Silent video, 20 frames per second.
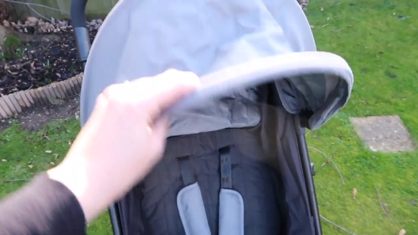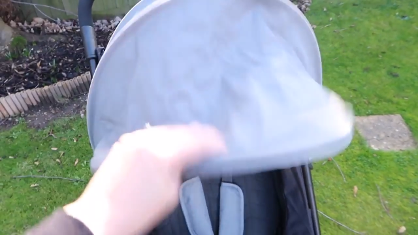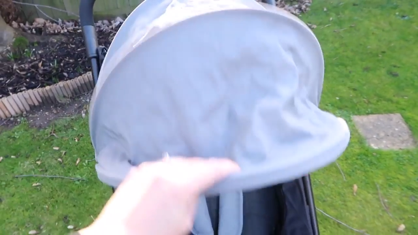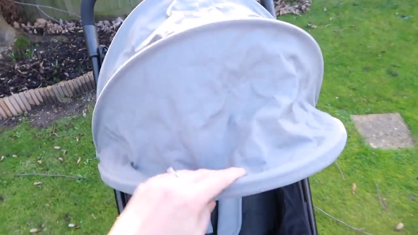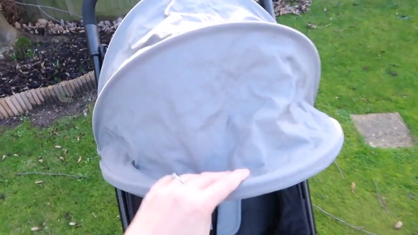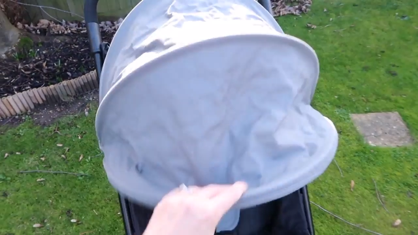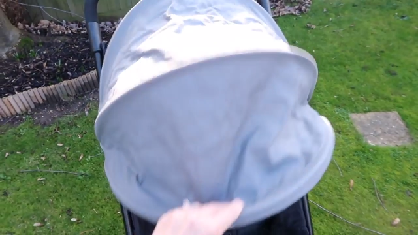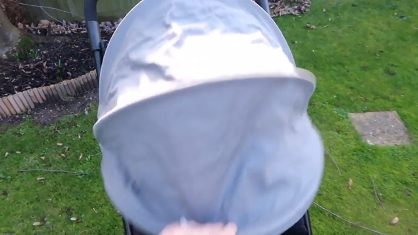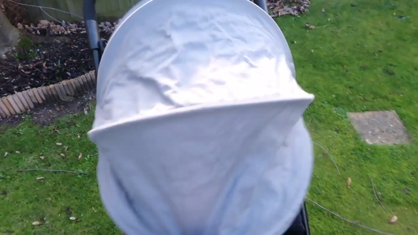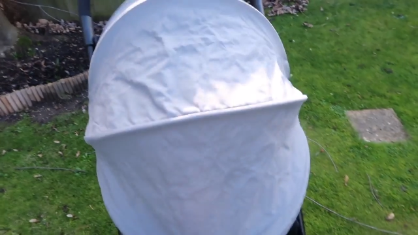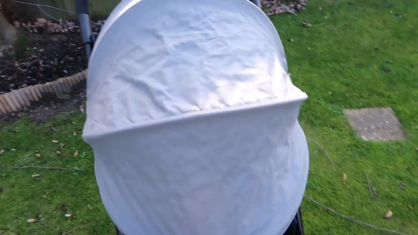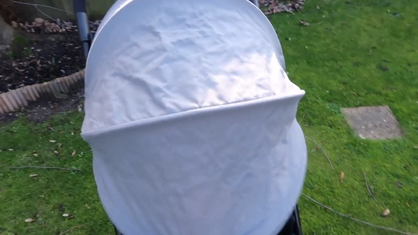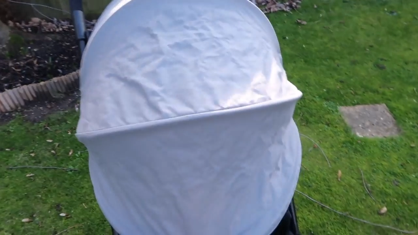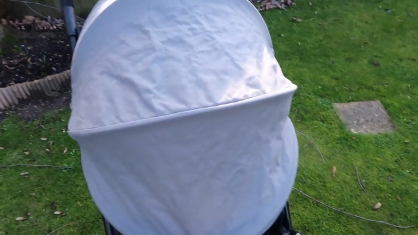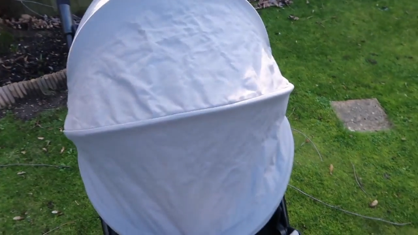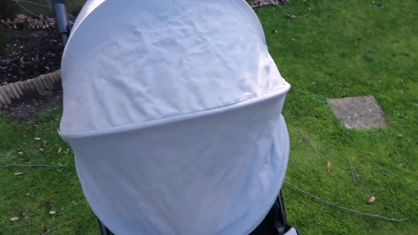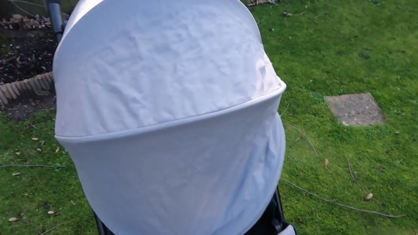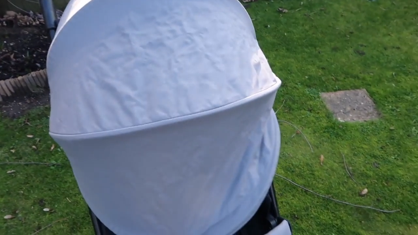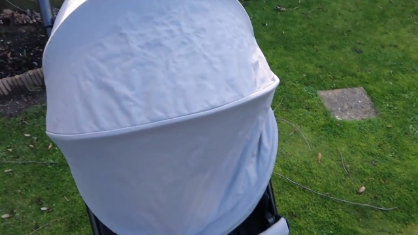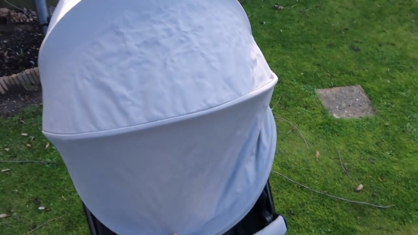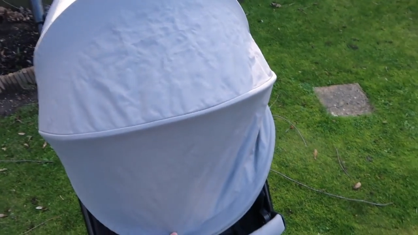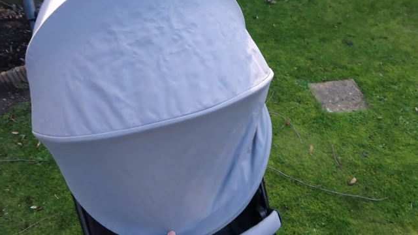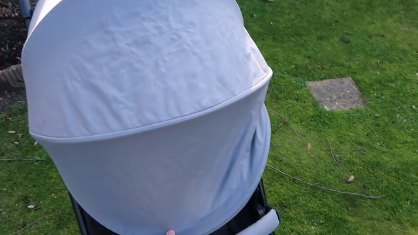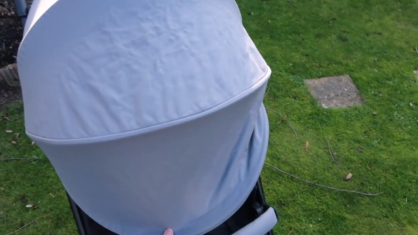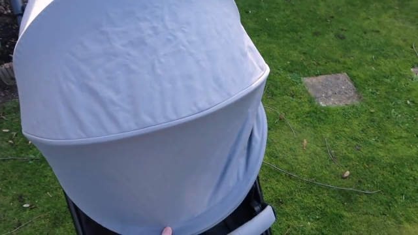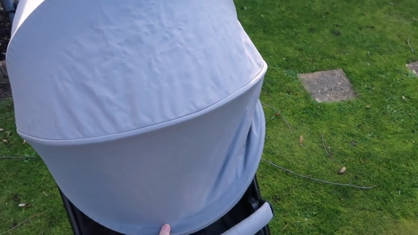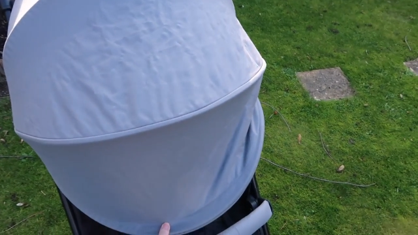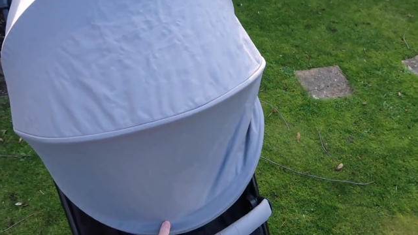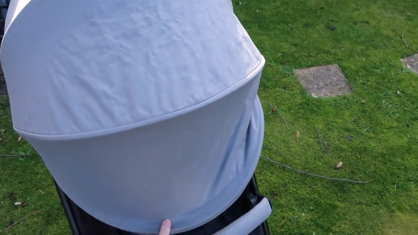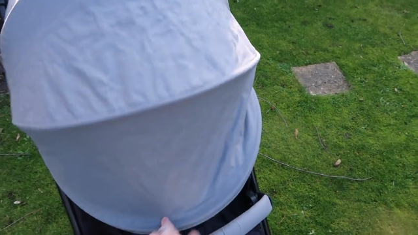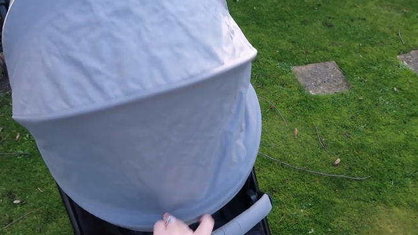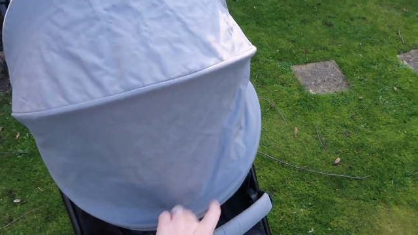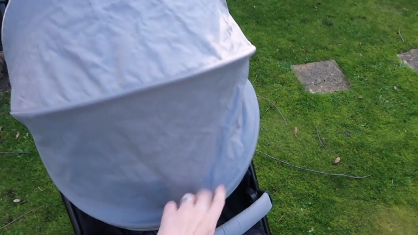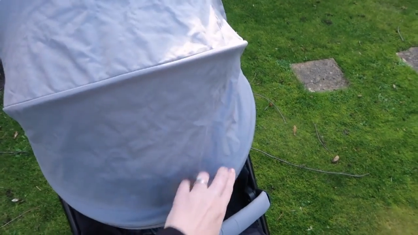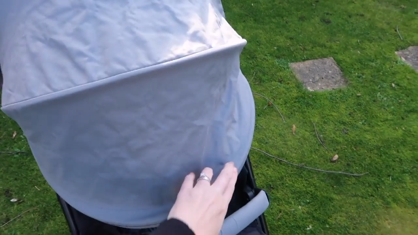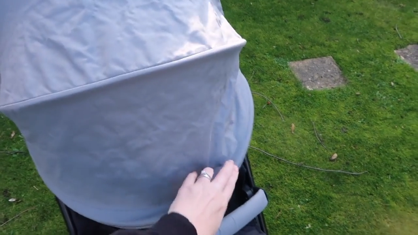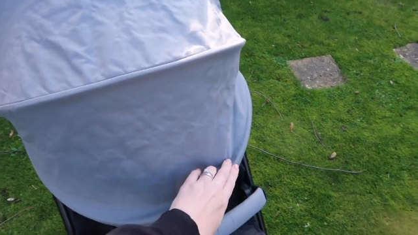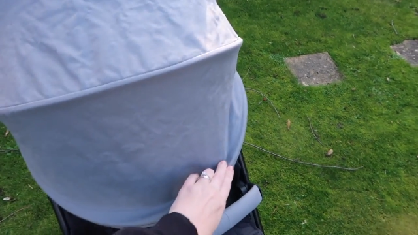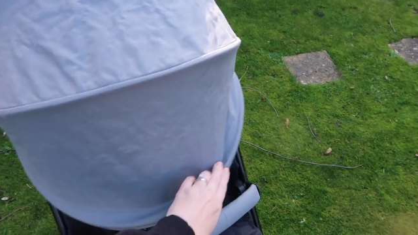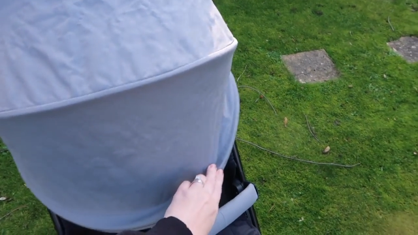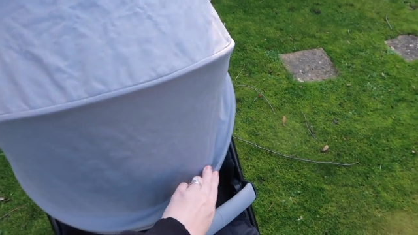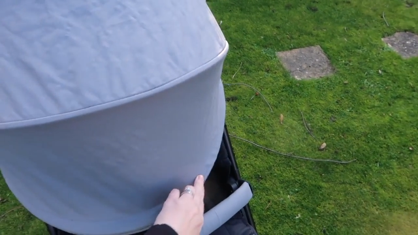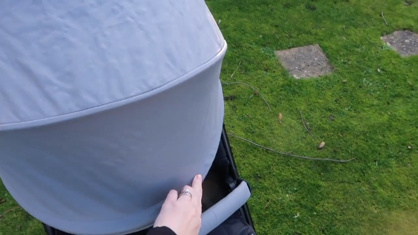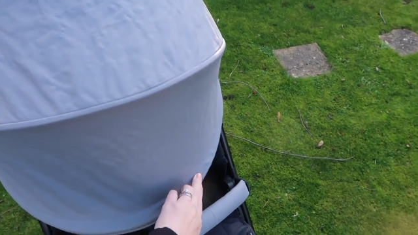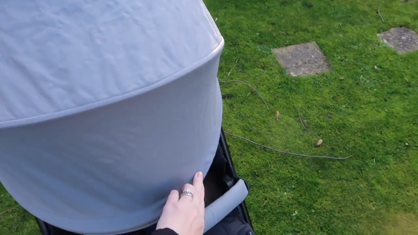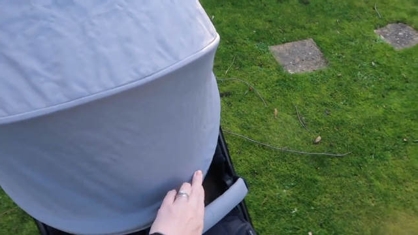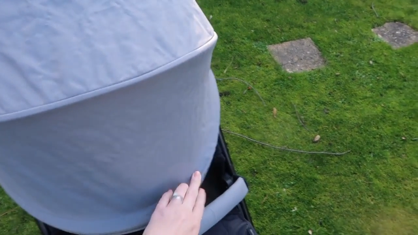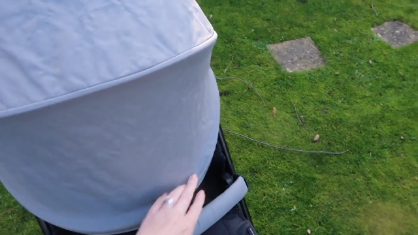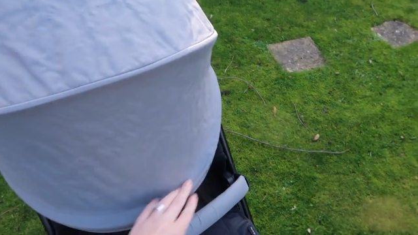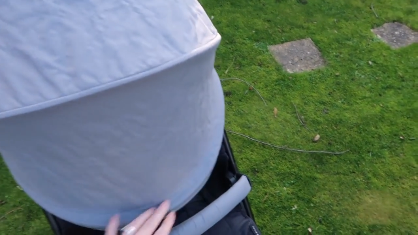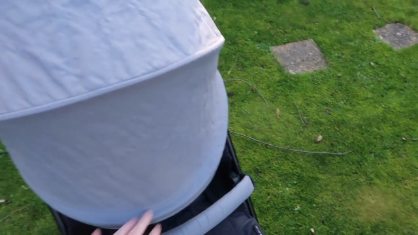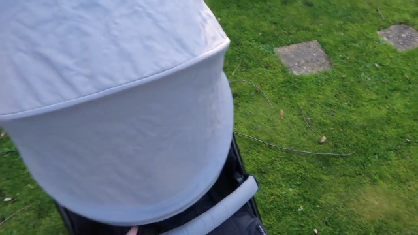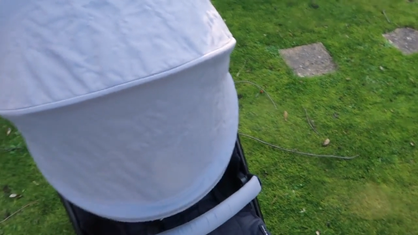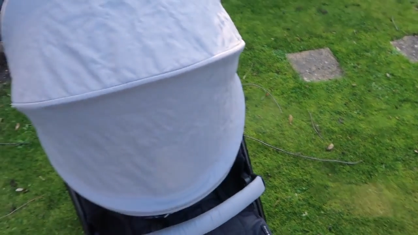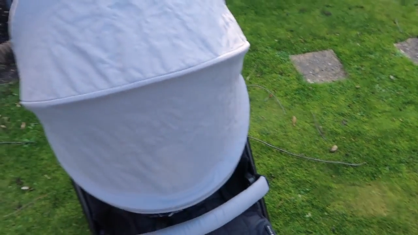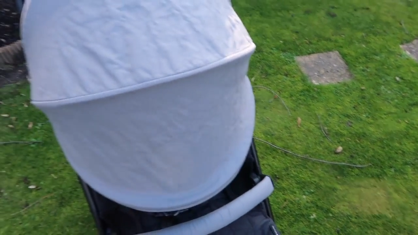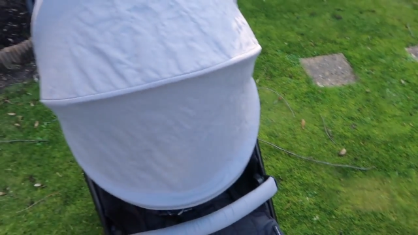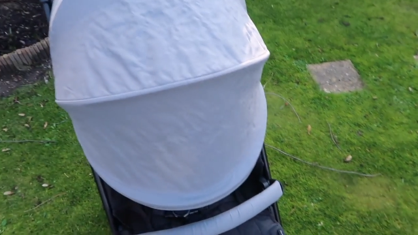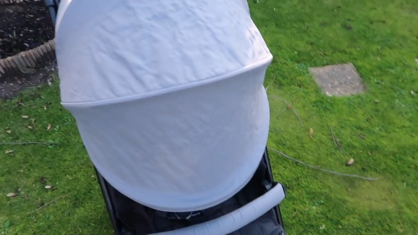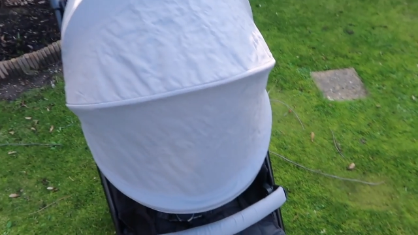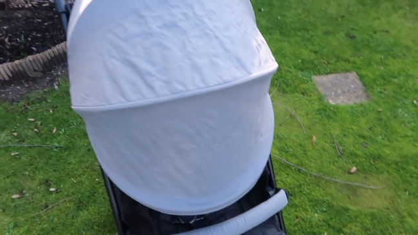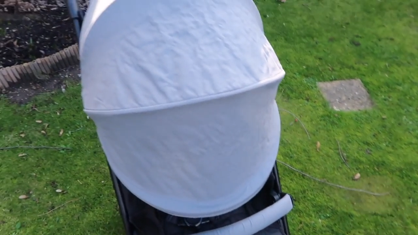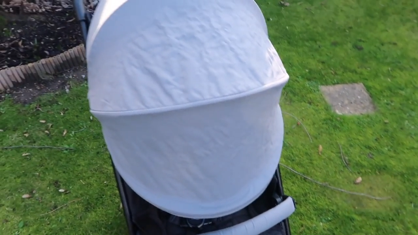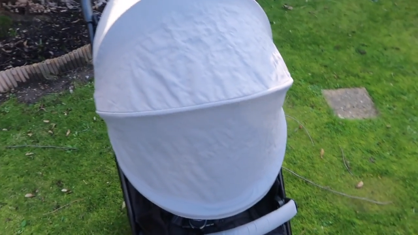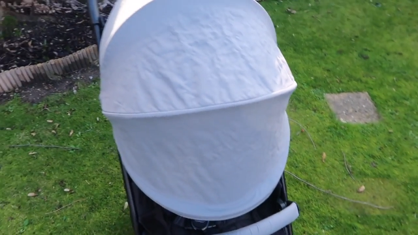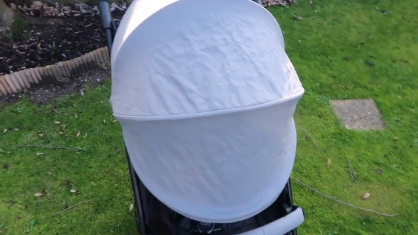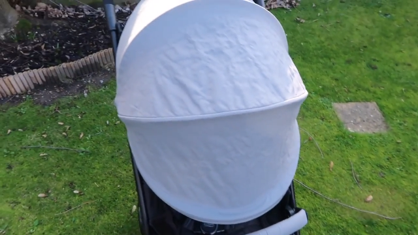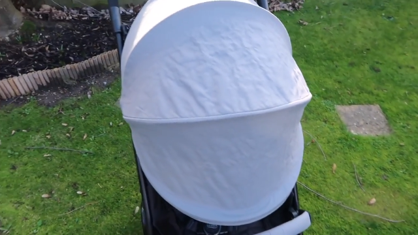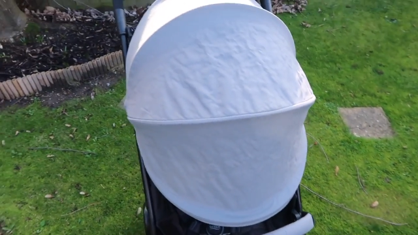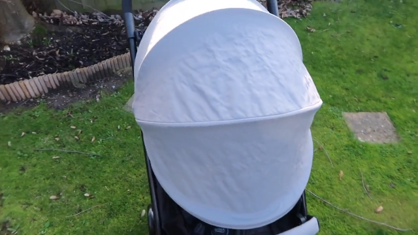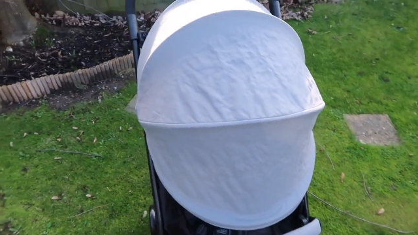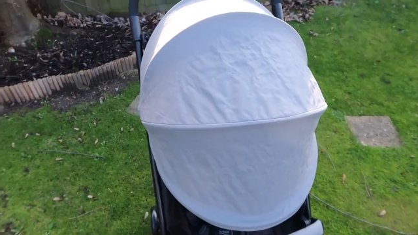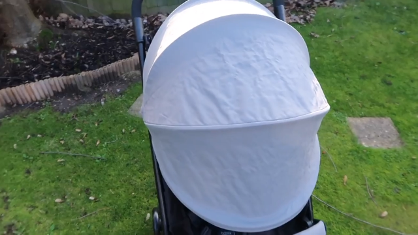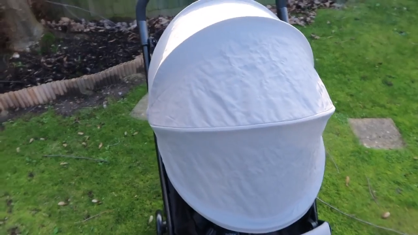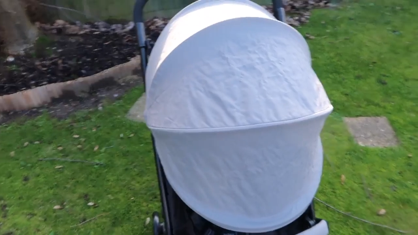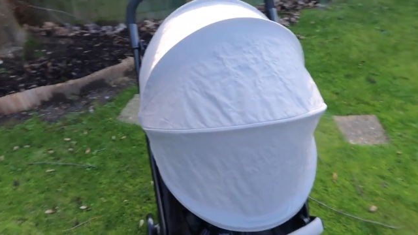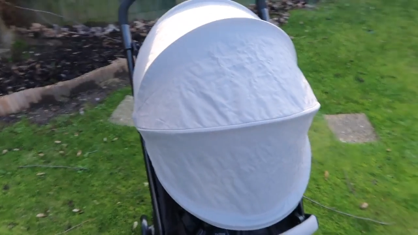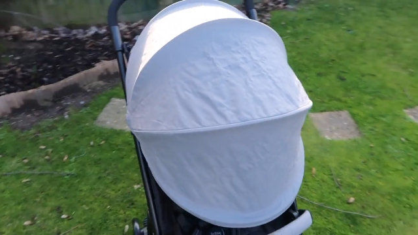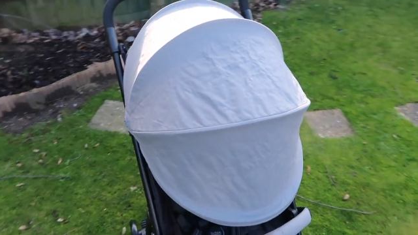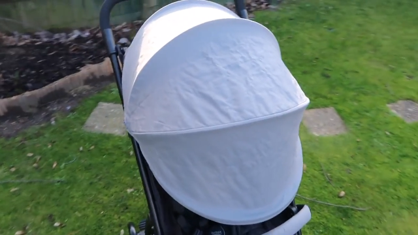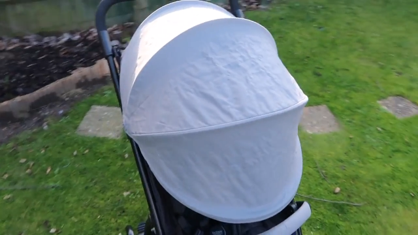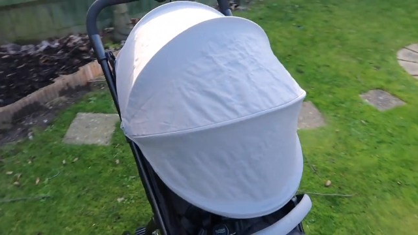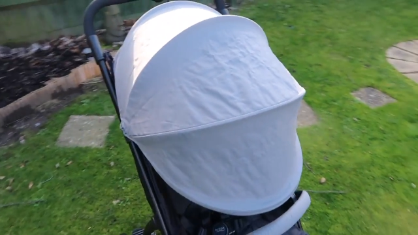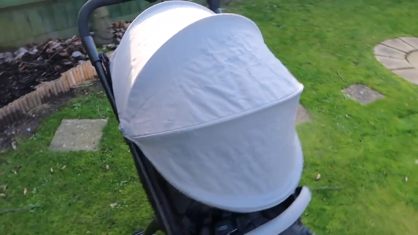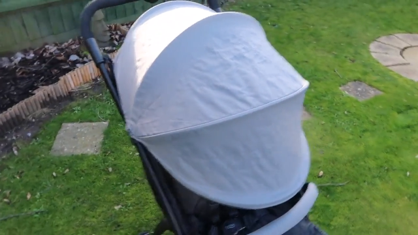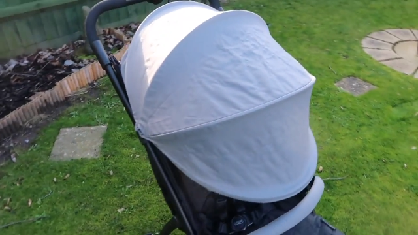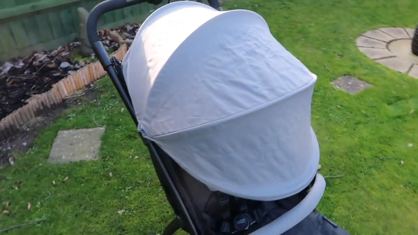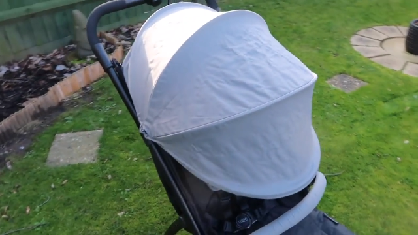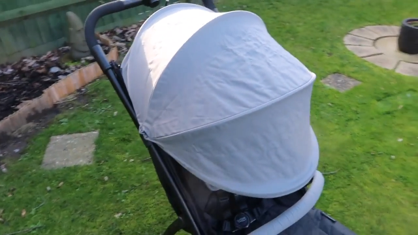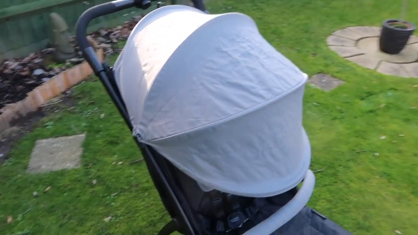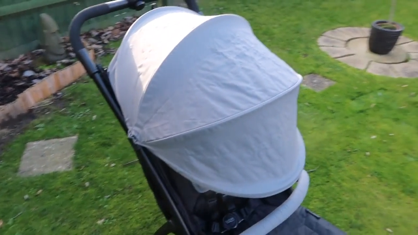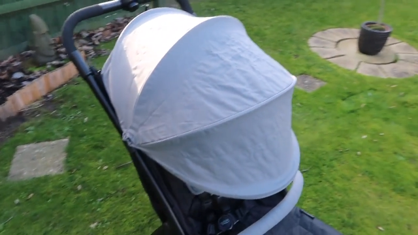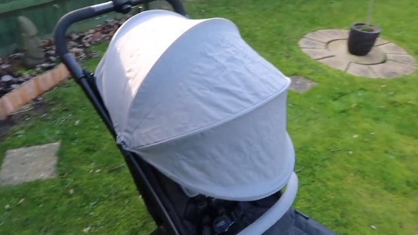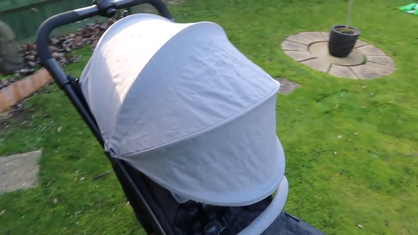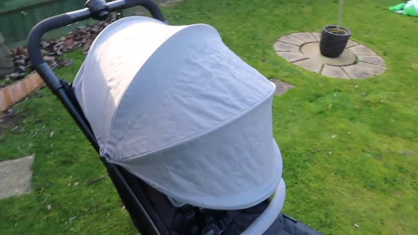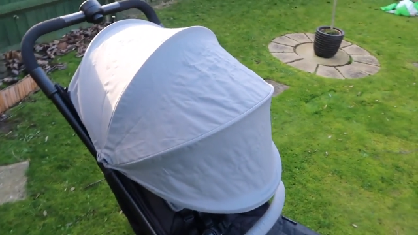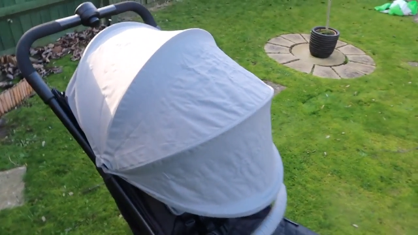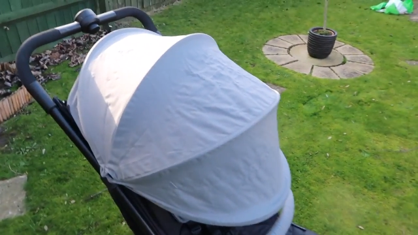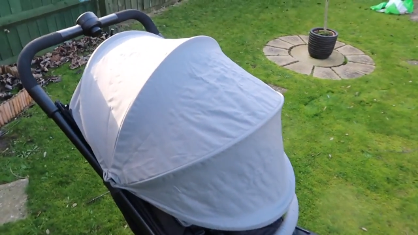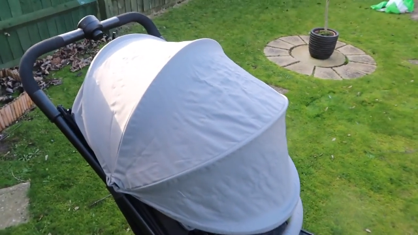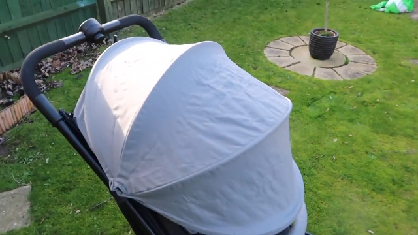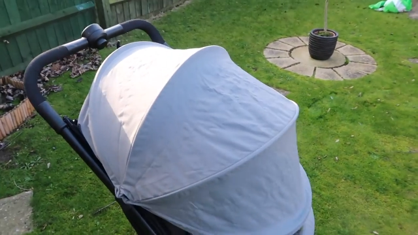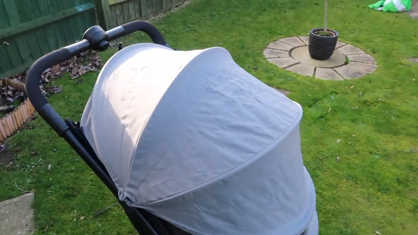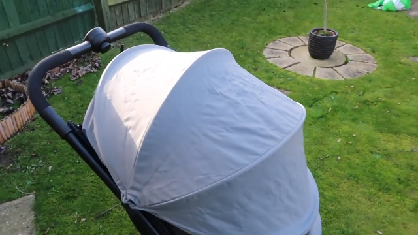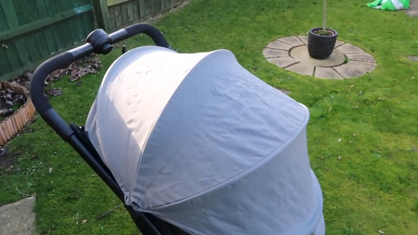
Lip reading: [unreadable: no face in view]